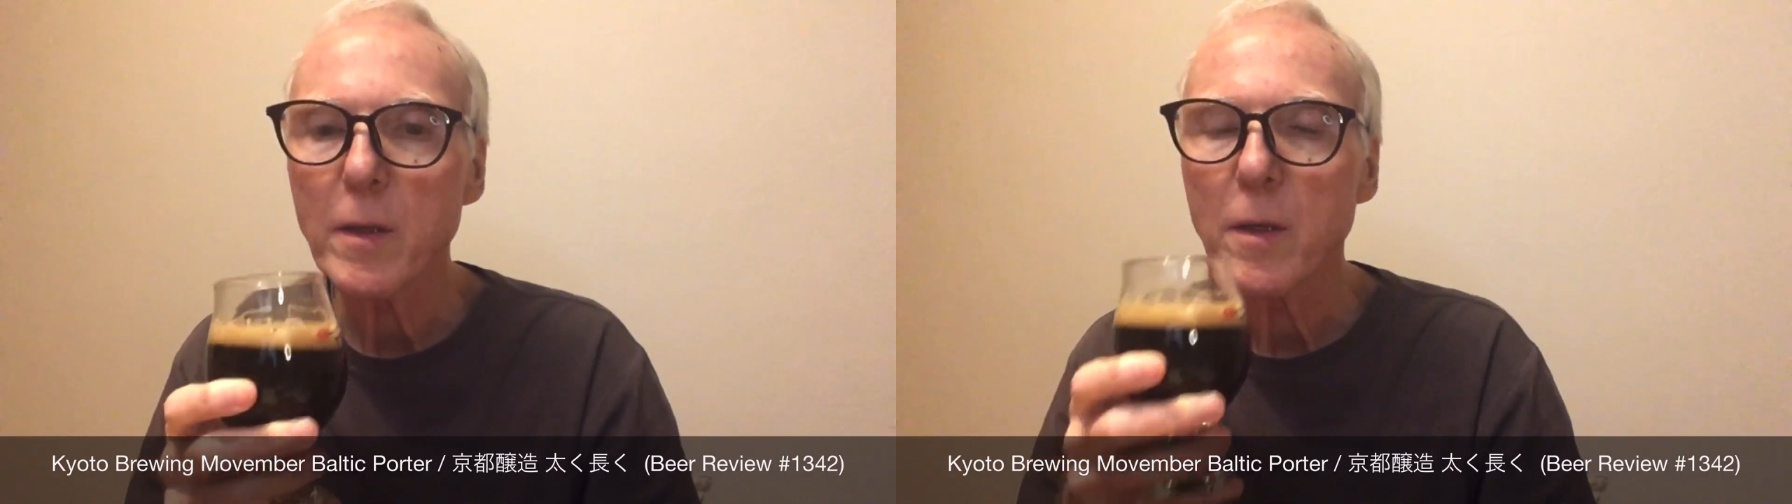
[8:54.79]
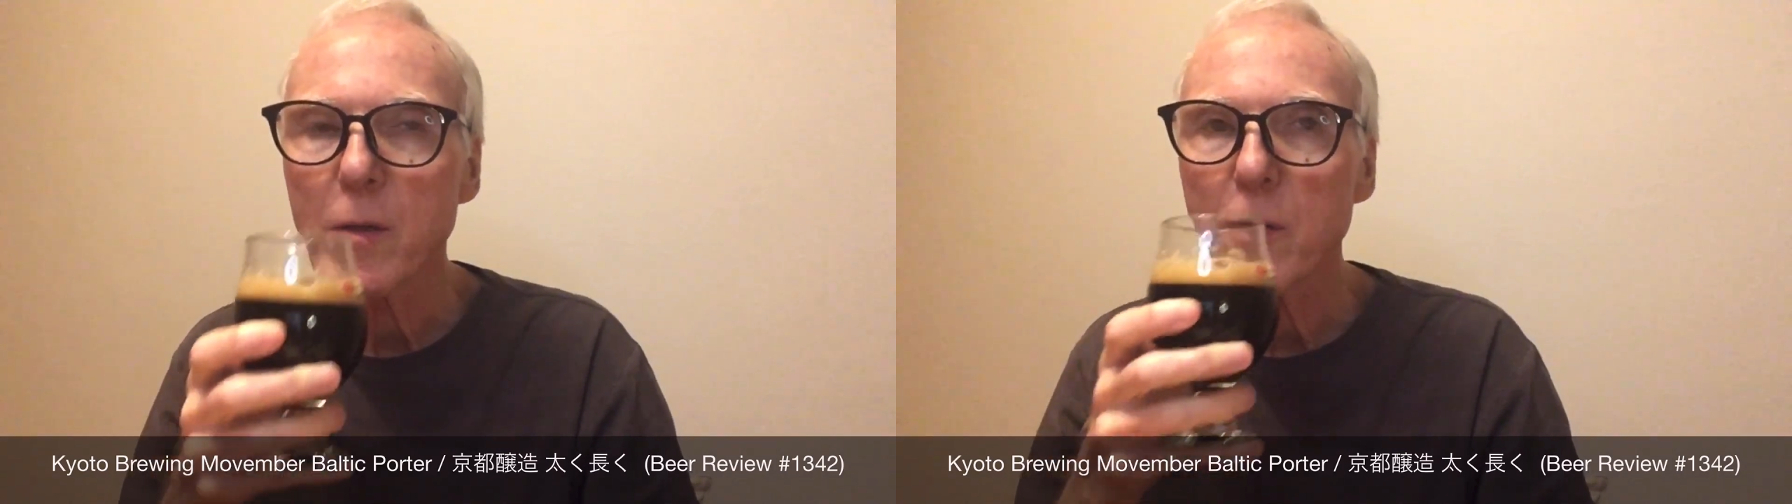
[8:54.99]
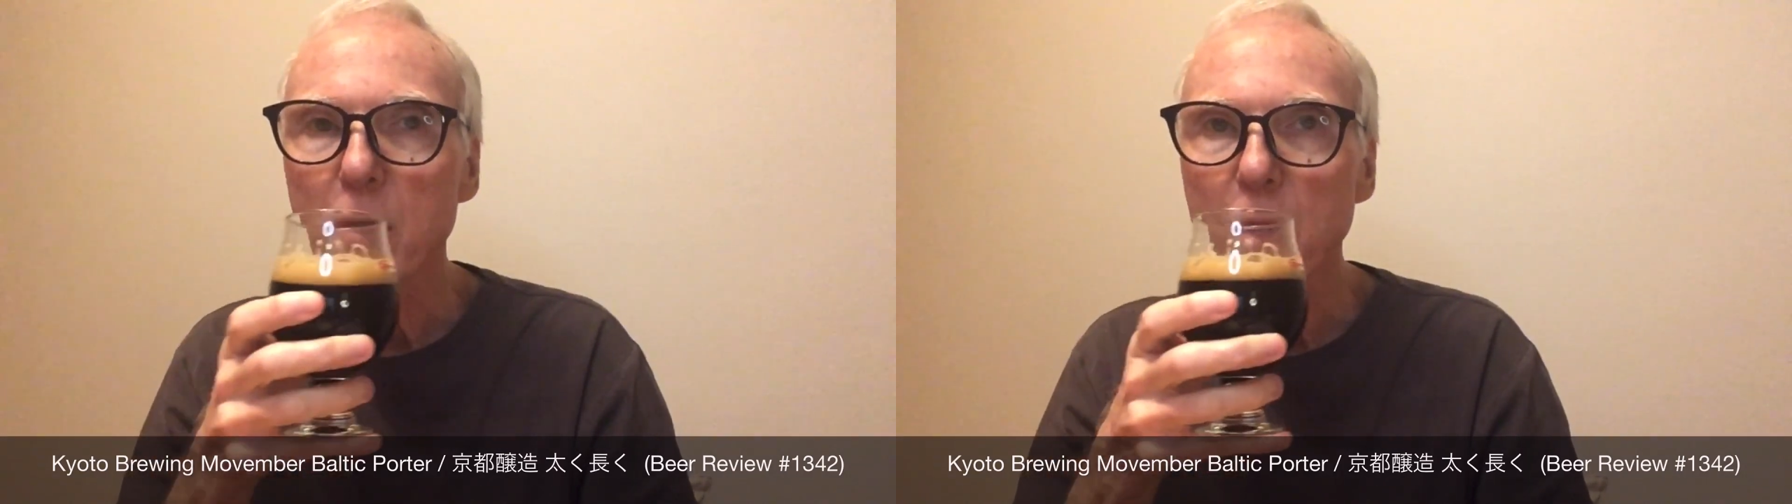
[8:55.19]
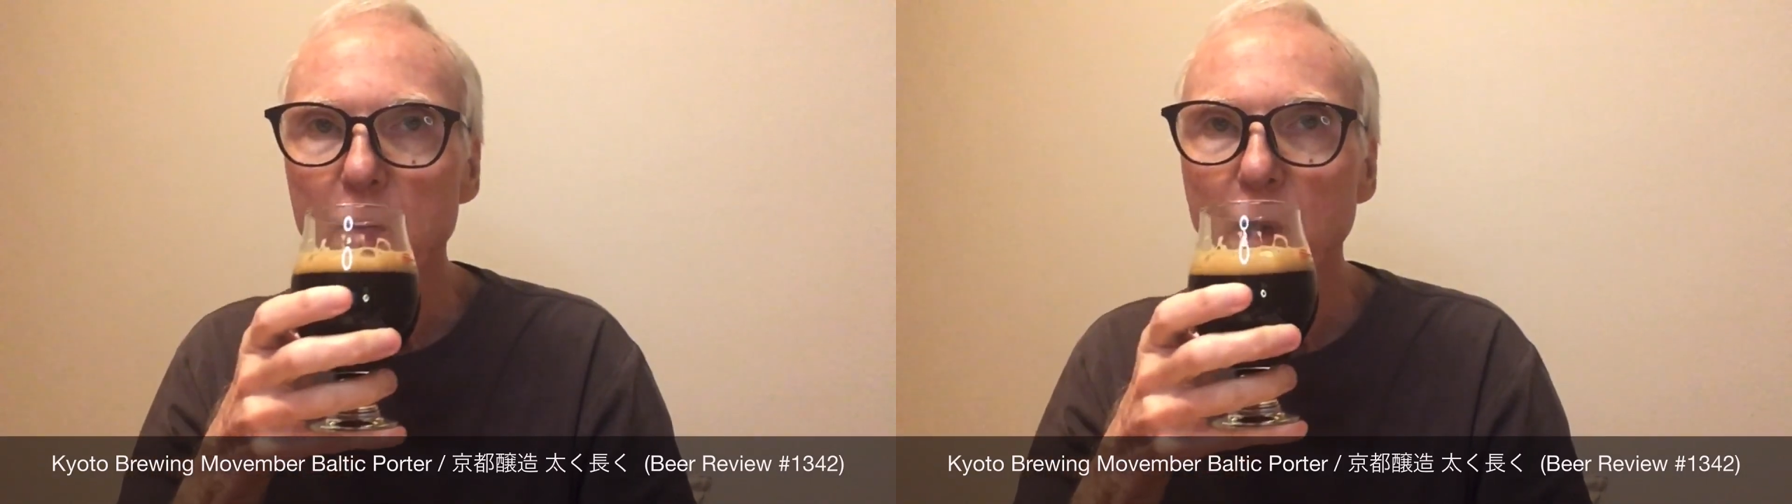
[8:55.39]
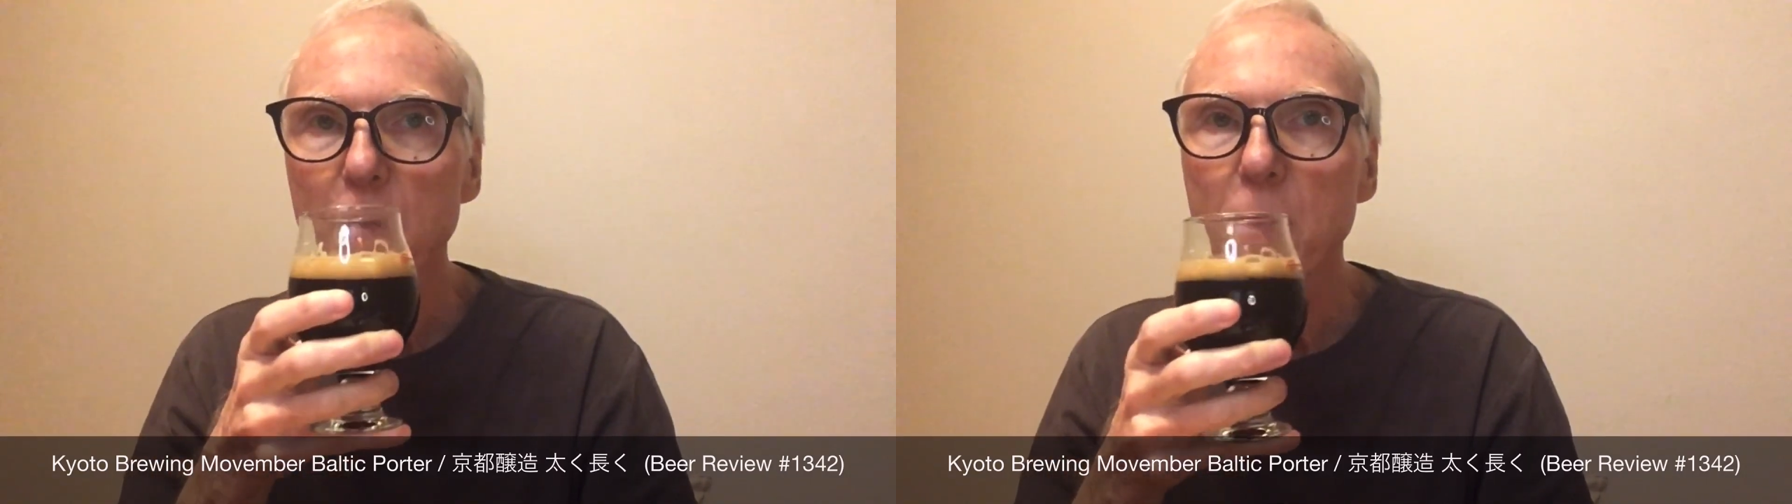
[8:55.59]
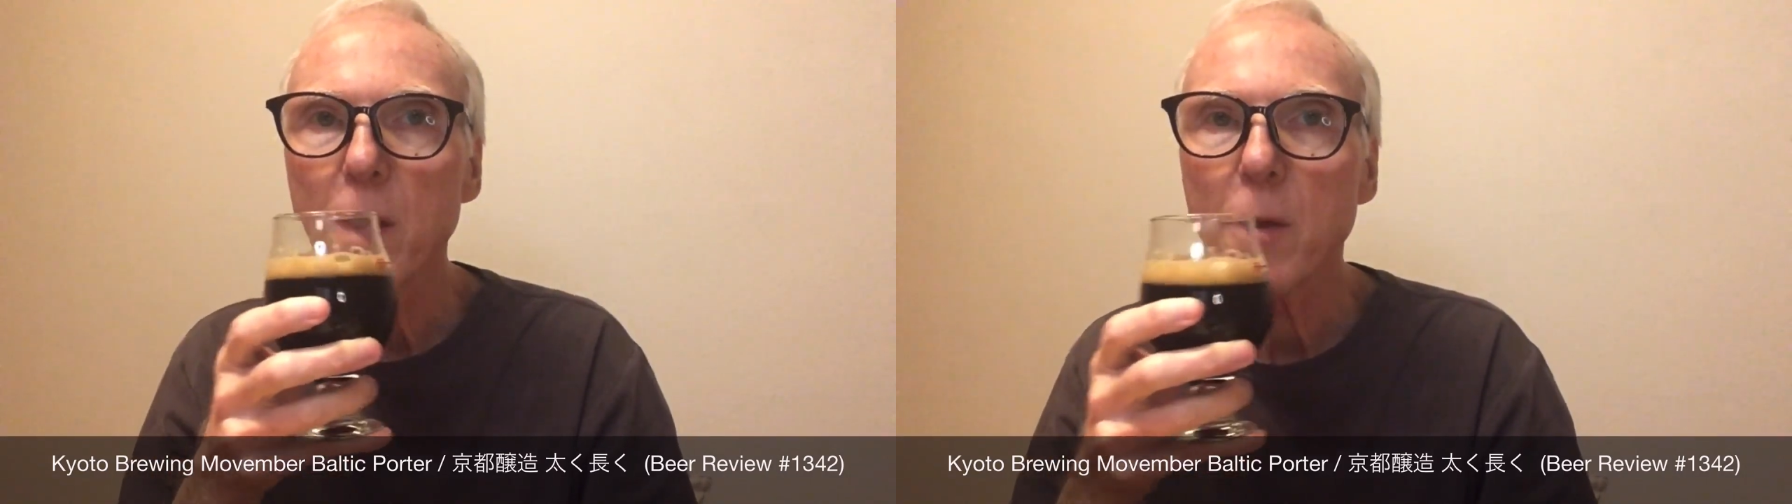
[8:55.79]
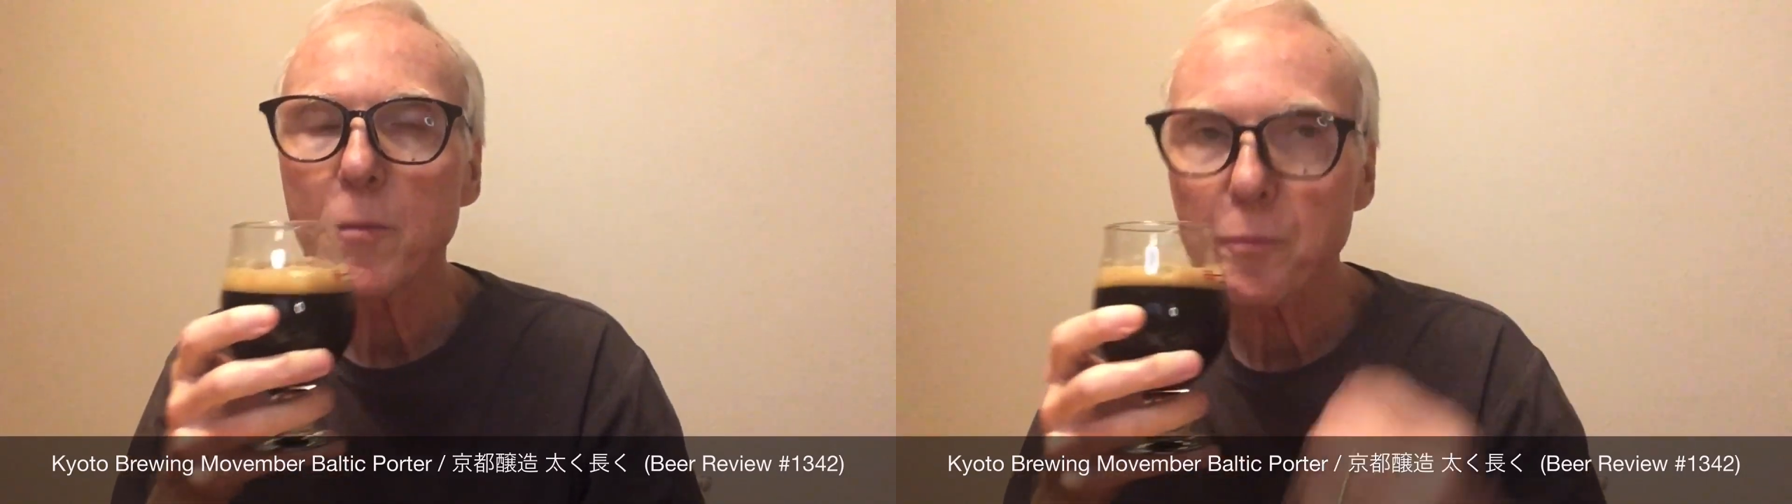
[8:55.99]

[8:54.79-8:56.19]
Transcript: this. It does have the